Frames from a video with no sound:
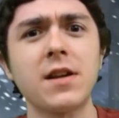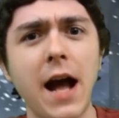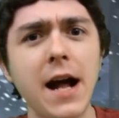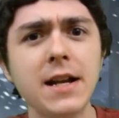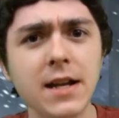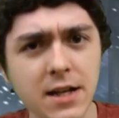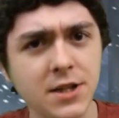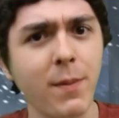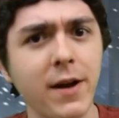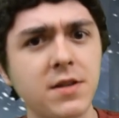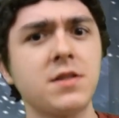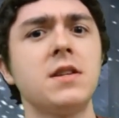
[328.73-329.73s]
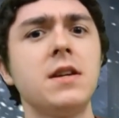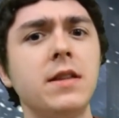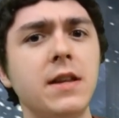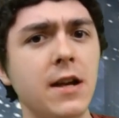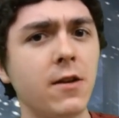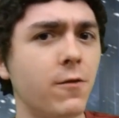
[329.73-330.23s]
Like, I didn't expect to see
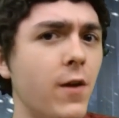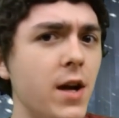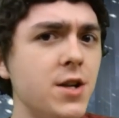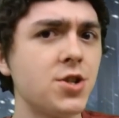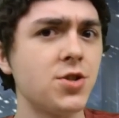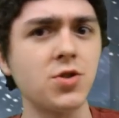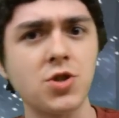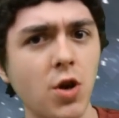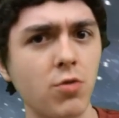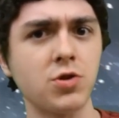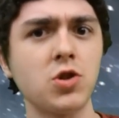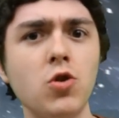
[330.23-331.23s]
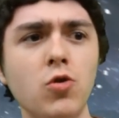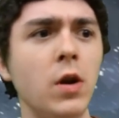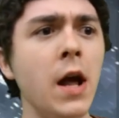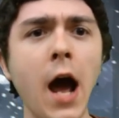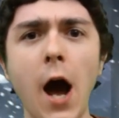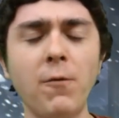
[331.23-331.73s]
the invasion so soon.